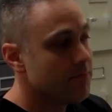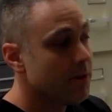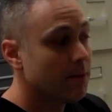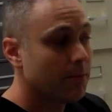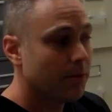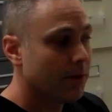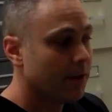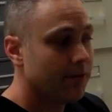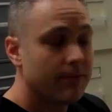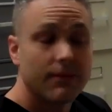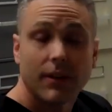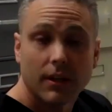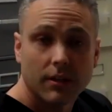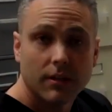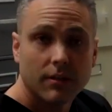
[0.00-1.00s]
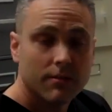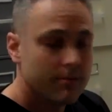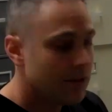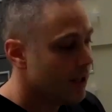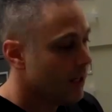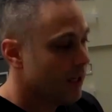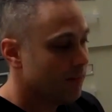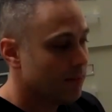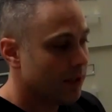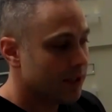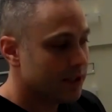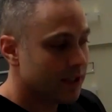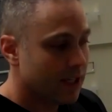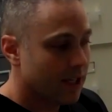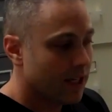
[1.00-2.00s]
memory foam, but
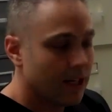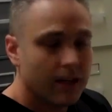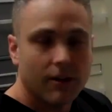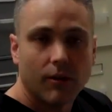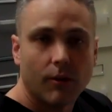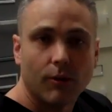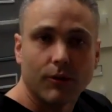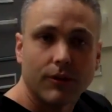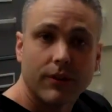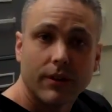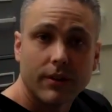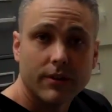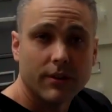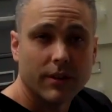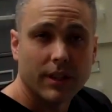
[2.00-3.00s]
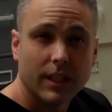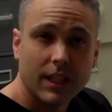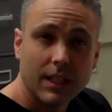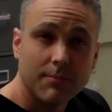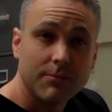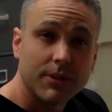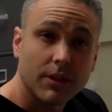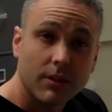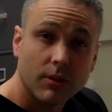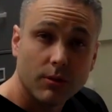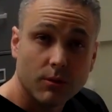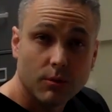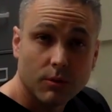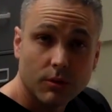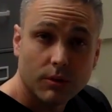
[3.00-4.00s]
it's got air holes so that it keeps it
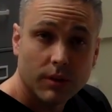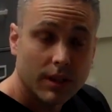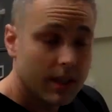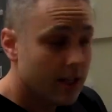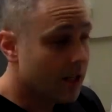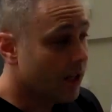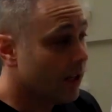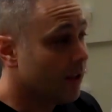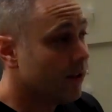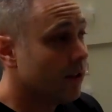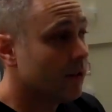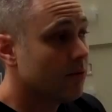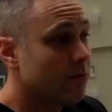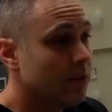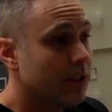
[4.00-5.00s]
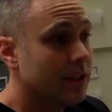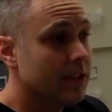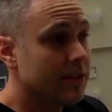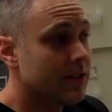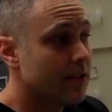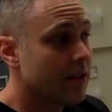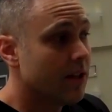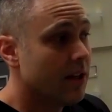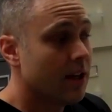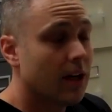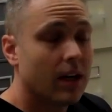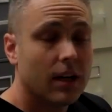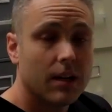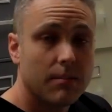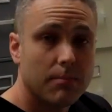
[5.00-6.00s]
cool. The other one is
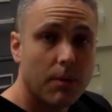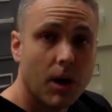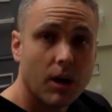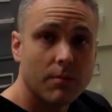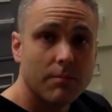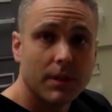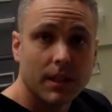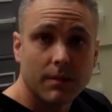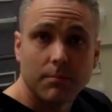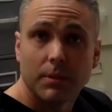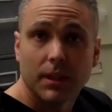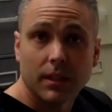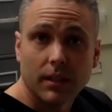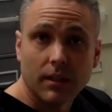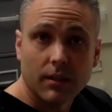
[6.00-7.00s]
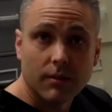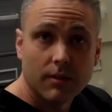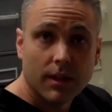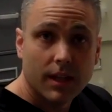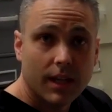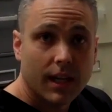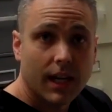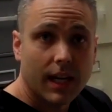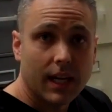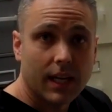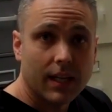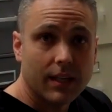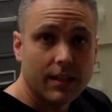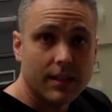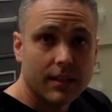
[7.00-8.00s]
a compartmented pillow,
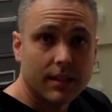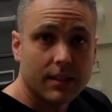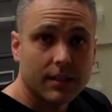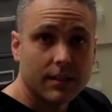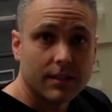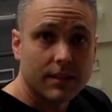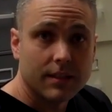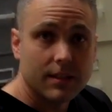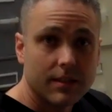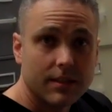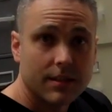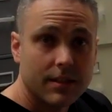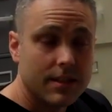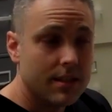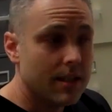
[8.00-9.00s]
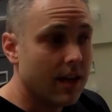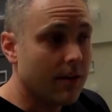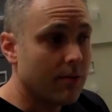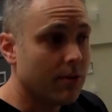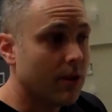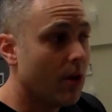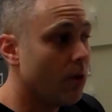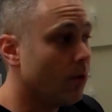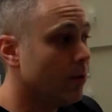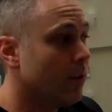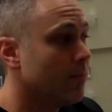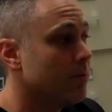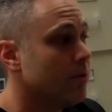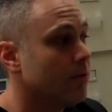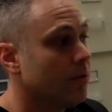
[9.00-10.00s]
and that will hold
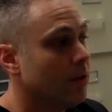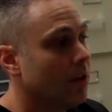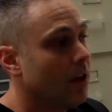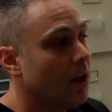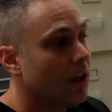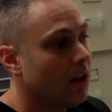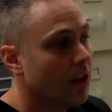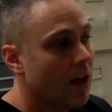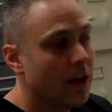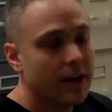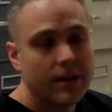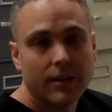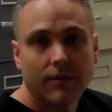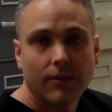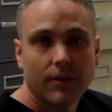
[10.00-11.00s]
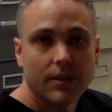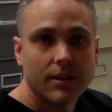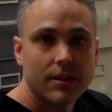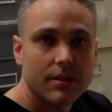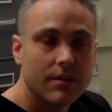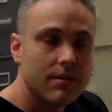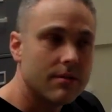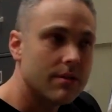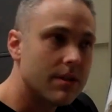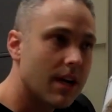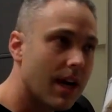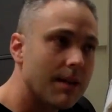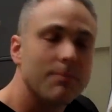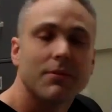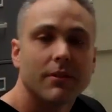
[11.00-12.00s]
up to a lot of different
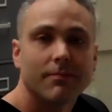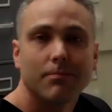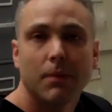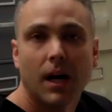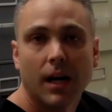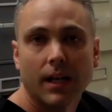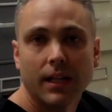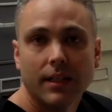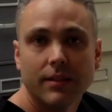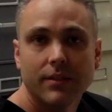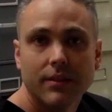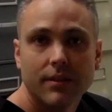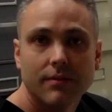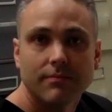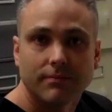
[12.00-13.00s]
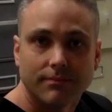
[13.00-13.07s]
types of bodies.